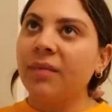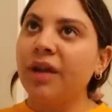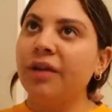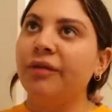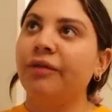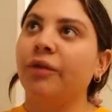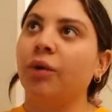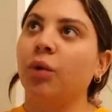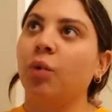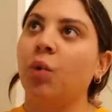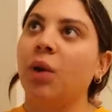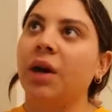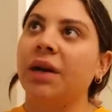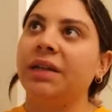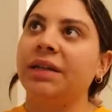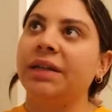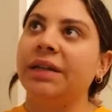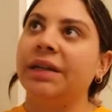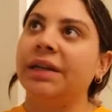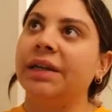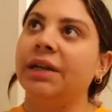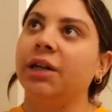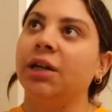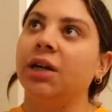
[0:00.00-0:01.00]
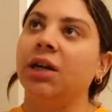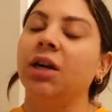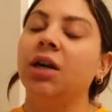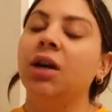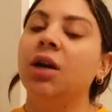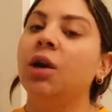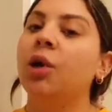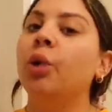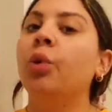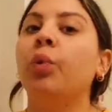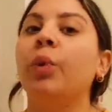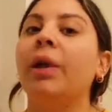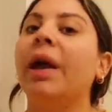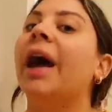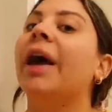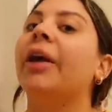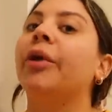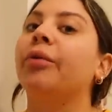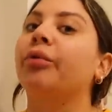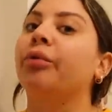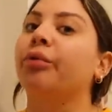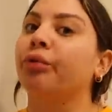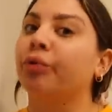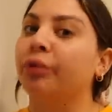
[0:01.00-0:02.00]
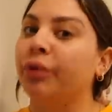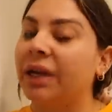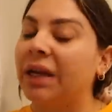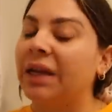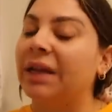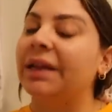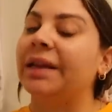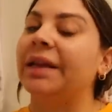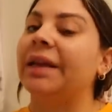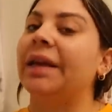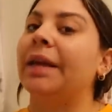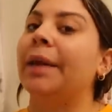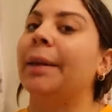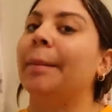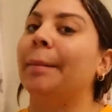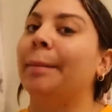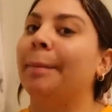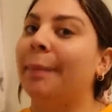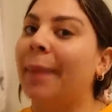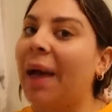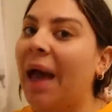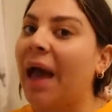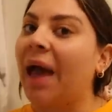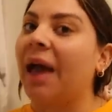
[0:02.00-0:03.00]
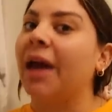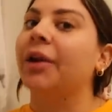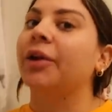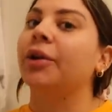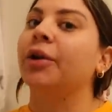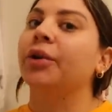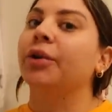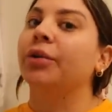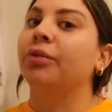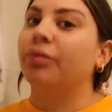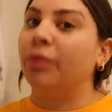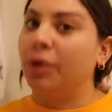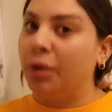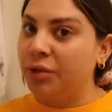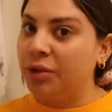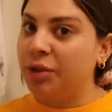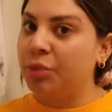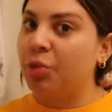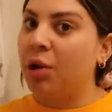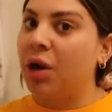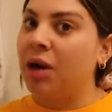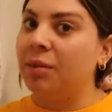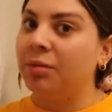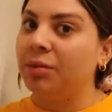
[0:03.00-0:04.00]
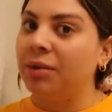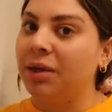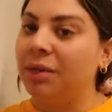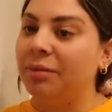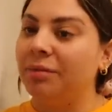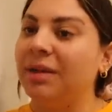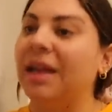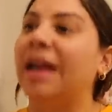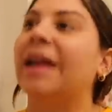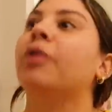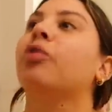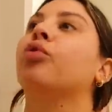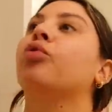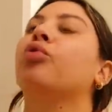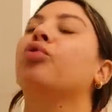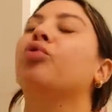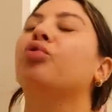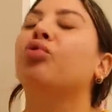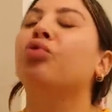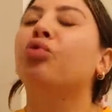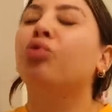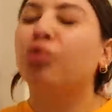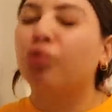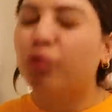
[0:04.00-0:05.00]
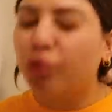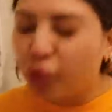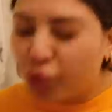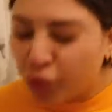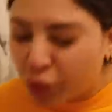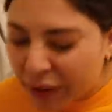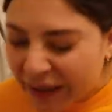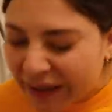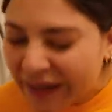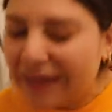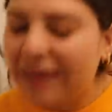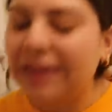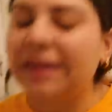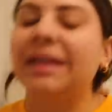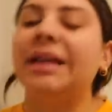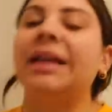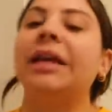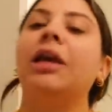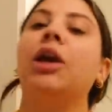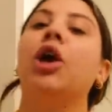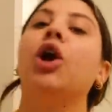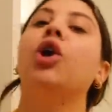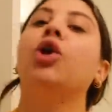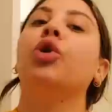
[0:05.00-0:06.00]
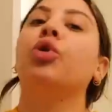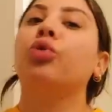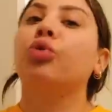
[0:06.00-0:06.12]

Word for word: for one year, we had a really bad roach problem, like really,